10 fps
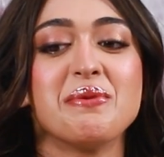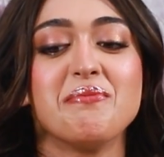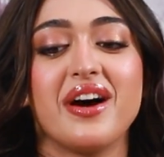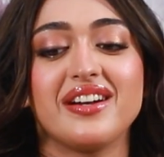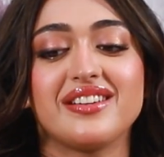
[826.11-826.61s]

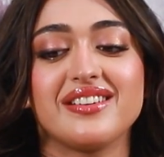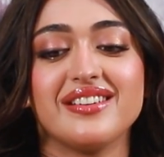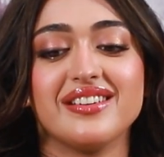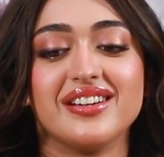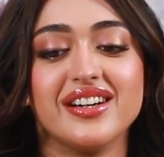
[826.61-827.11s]

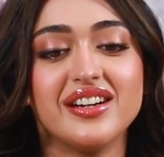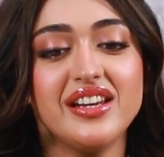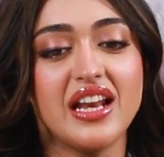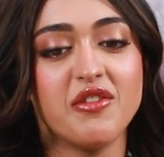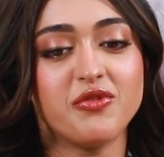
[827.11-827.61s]
But
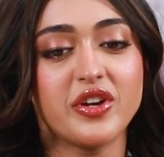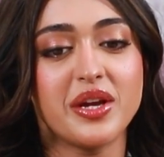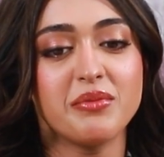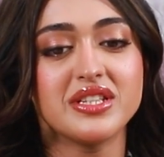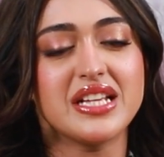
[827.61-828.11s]
her love for
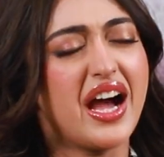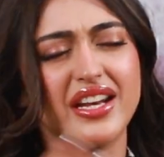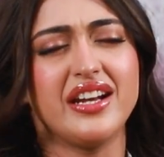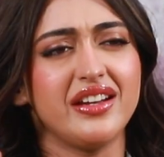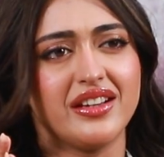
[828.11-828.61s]
him is
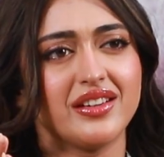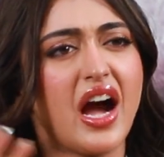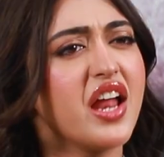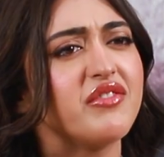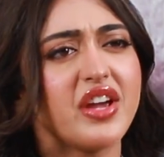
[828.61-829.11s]
unending,
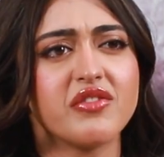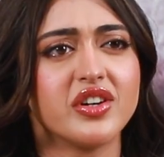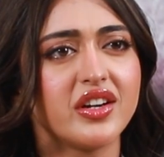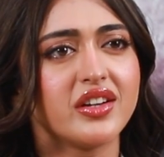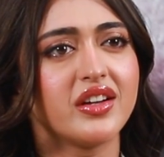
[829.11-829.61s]

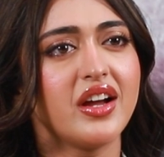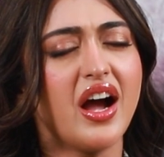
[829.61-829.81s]
unwavered,